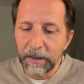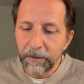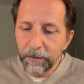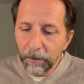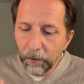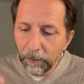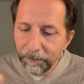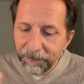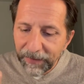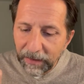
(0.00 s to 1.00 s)
So,
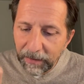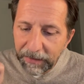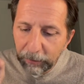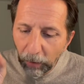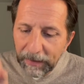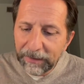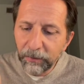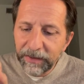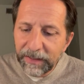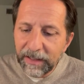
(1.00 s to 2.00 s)
ritornato
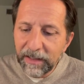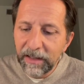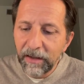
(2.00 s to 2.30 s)
di là,